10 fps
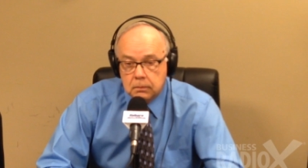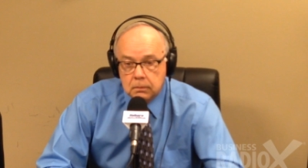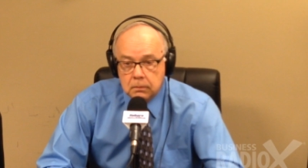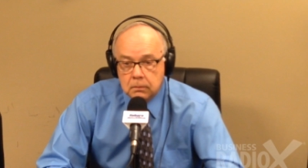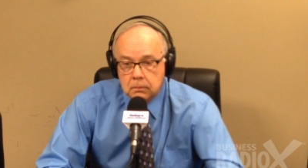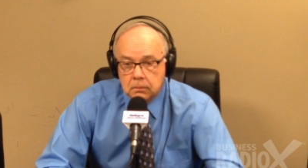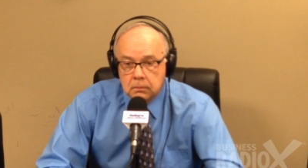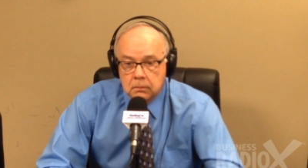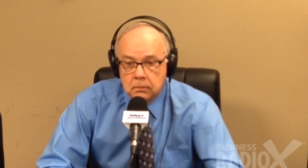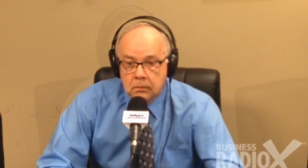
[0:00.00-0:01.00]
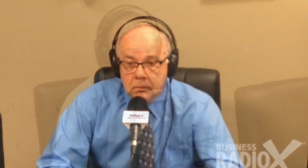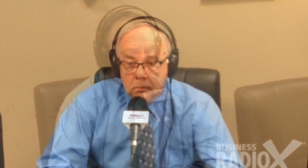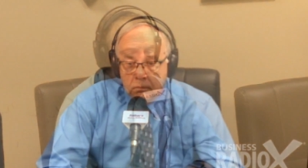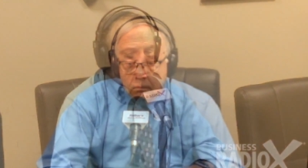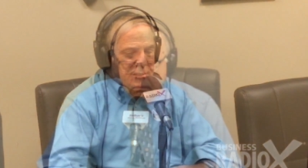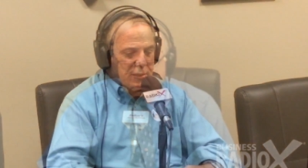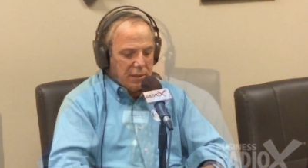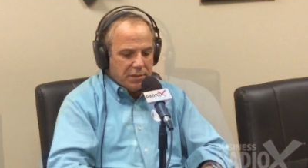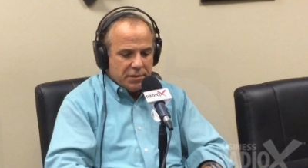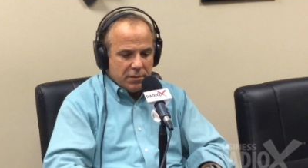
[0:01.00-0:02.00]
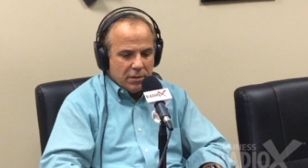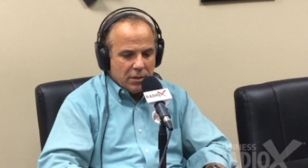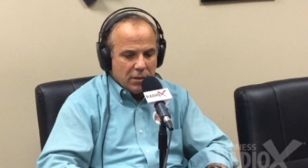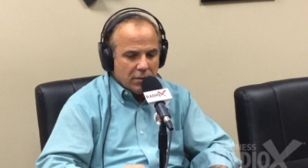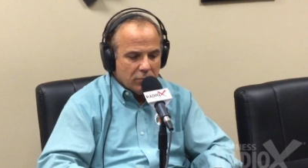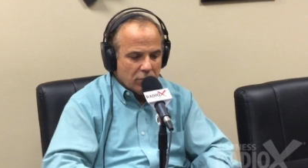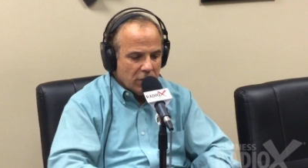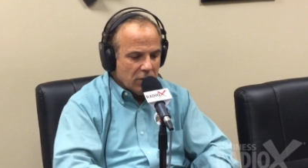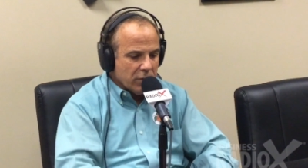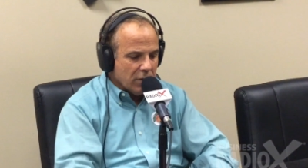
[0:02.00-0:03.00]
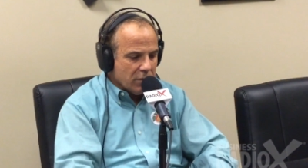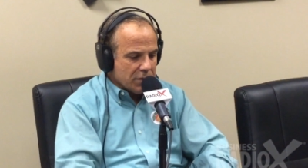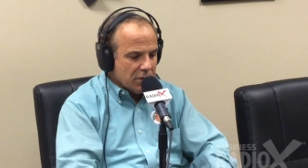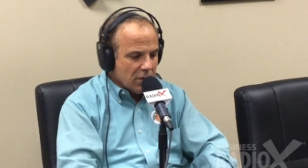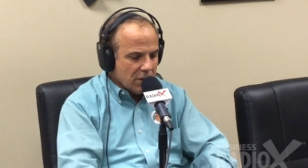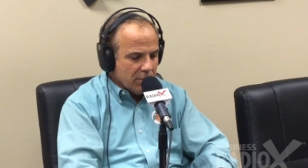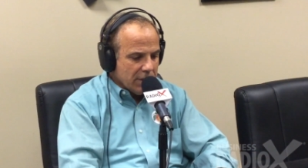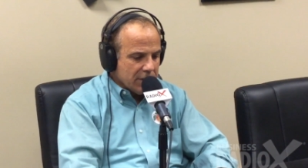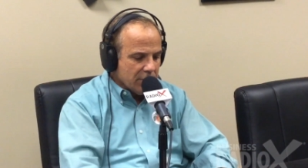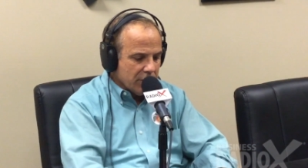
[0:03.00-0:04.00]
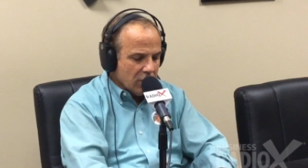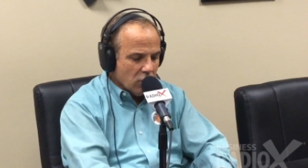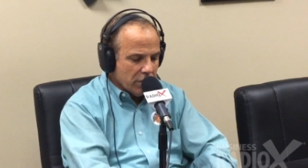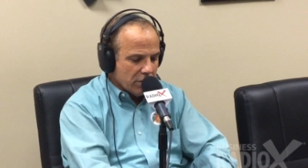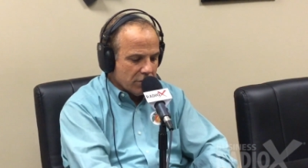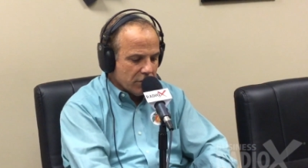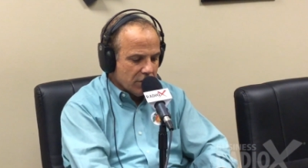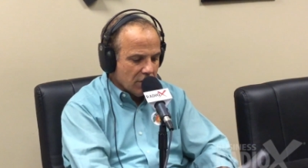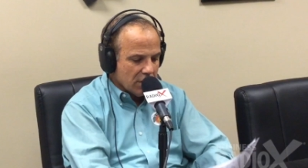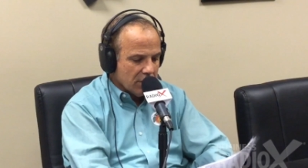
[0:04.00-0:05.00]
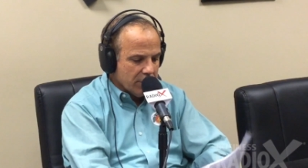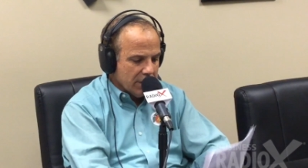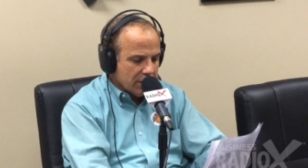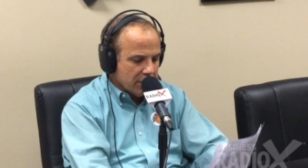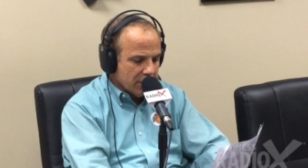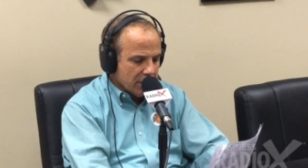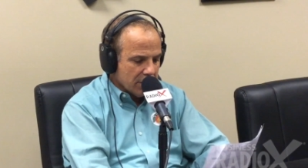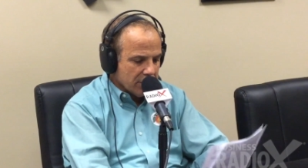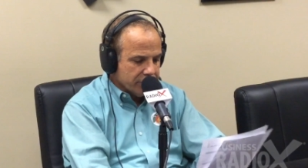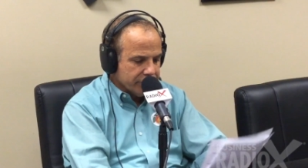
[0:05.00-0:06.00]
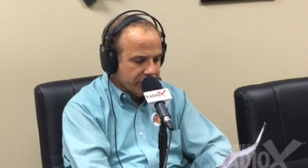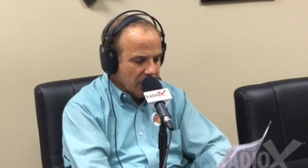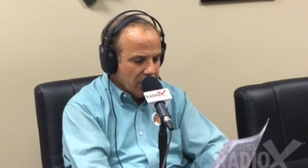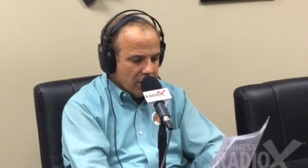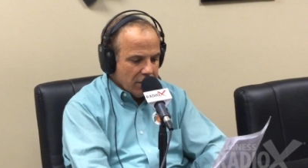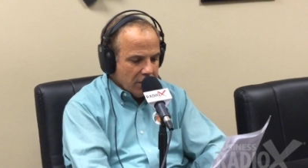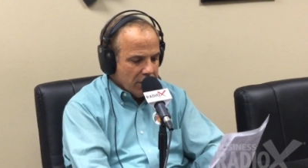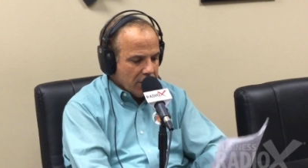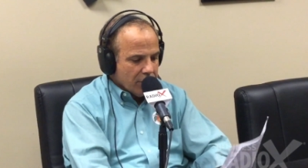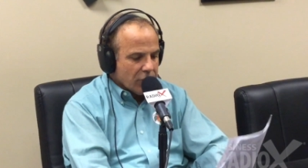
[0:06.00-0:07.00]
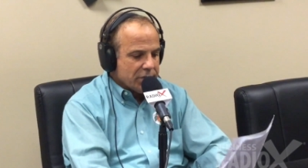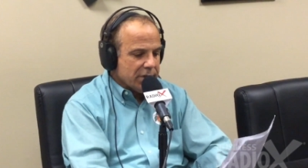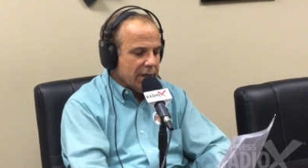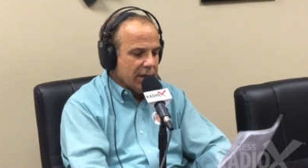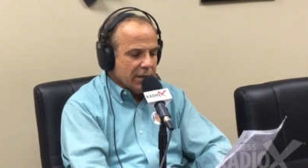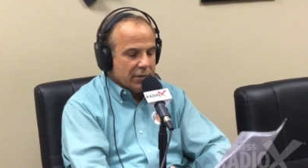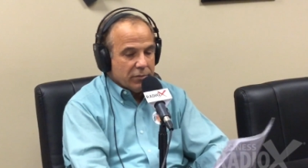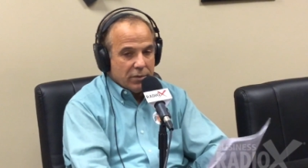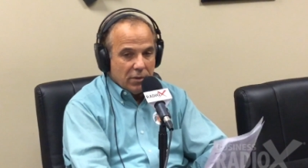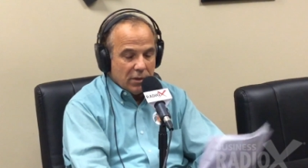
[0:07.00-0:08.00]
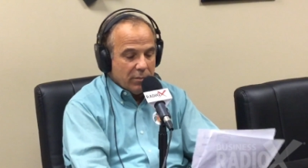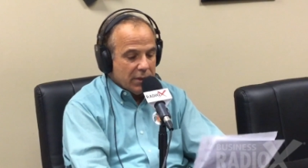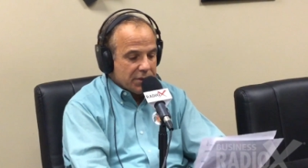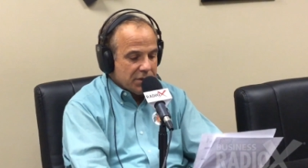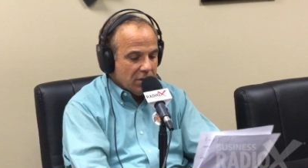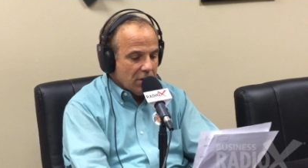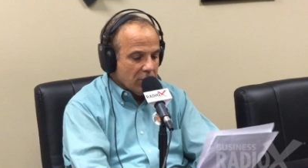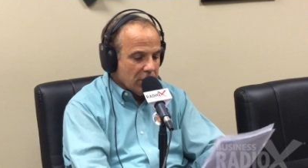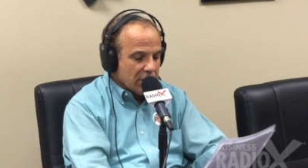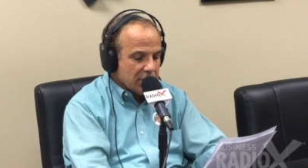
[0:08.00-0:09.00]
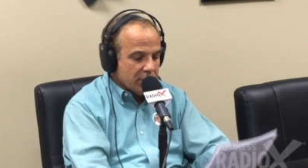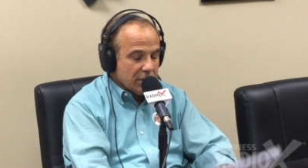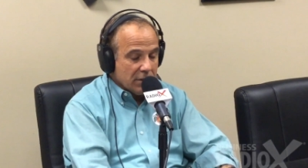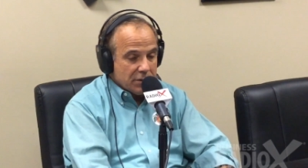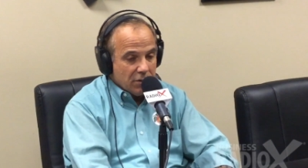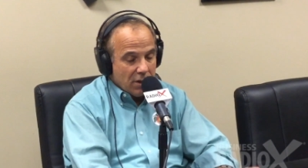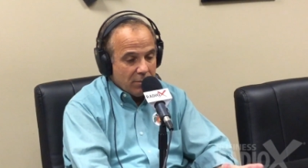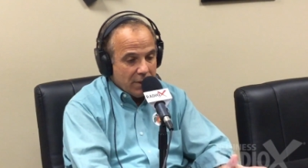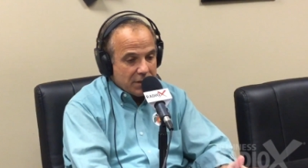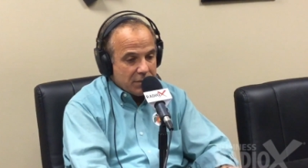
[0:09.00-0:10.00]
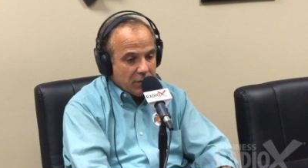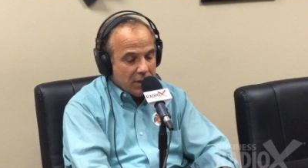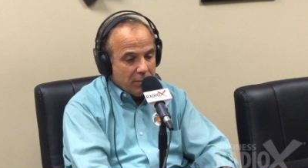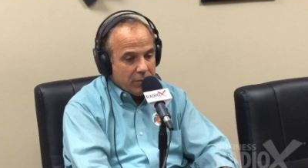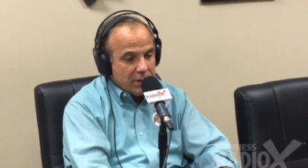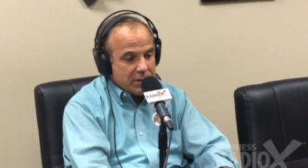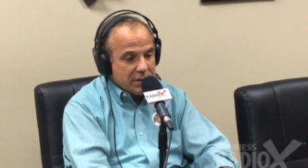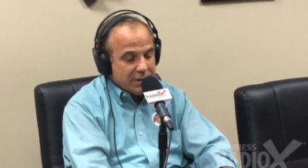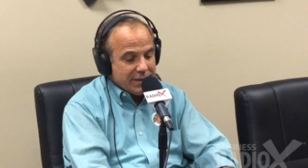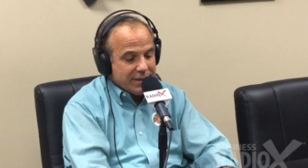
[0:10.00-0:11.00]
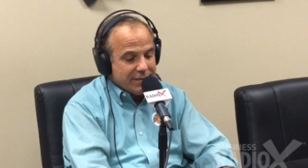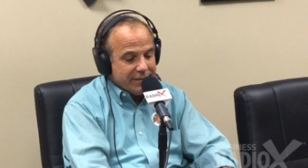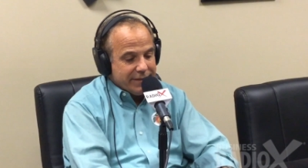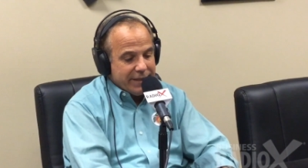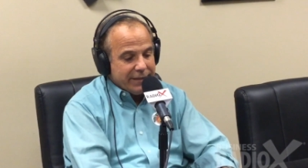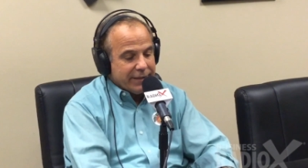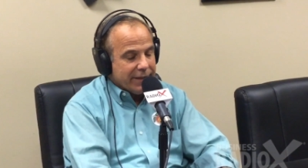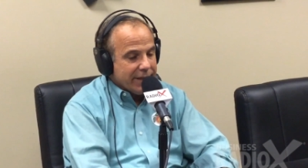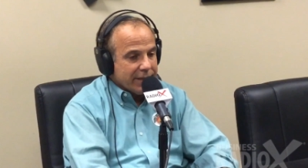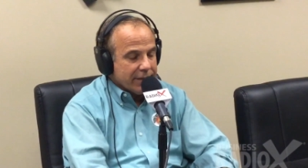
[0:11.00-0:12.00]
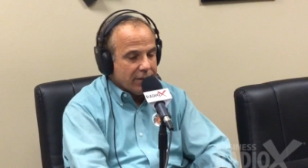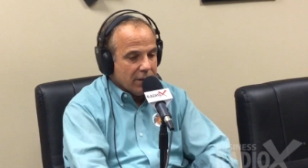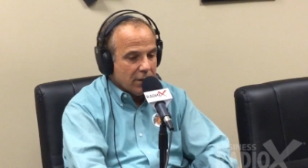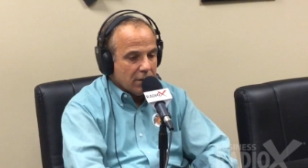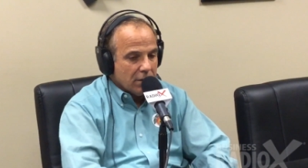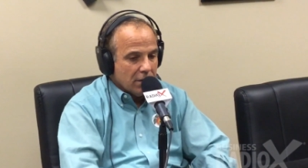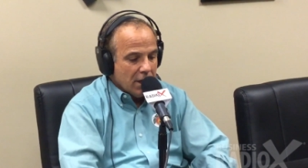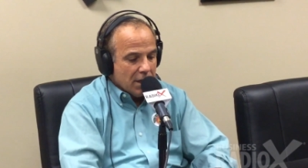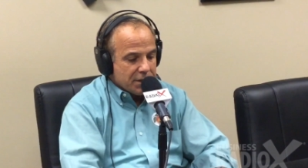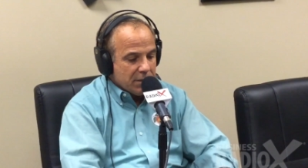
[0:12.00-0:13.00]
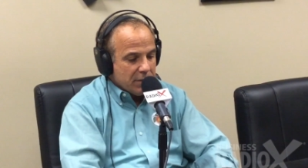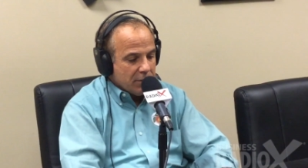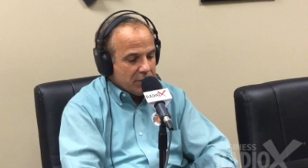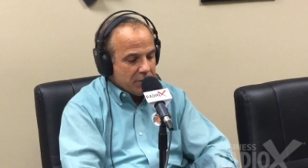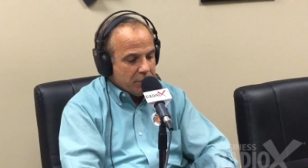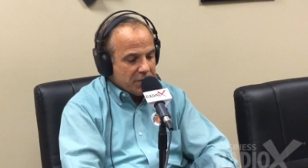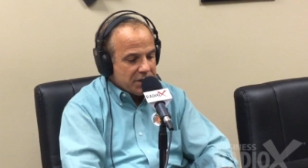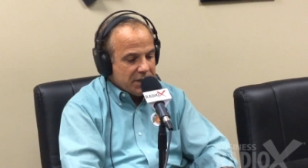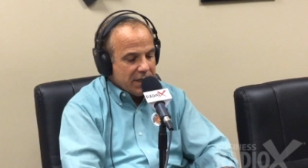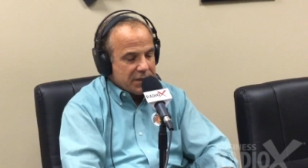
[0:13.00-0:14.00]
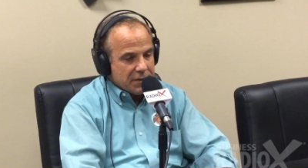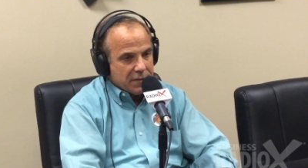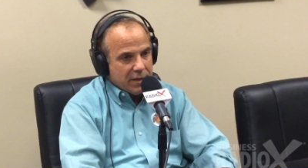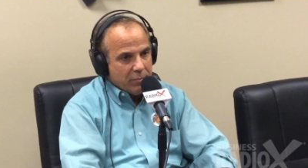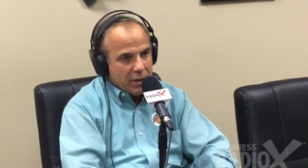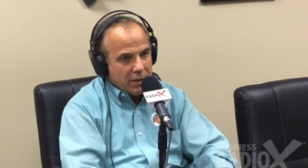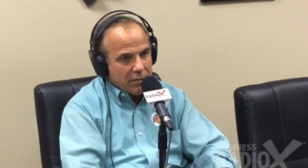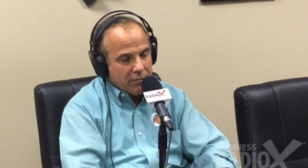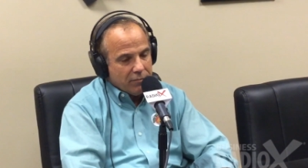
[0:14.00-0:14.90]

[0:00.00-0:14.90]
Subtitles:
Talk about some case studies. We always talk about the big winners. We talk about Mercedes. We talk about Starbucks. But let's talk about some companies that didn't get it and some of the mistakes that they made.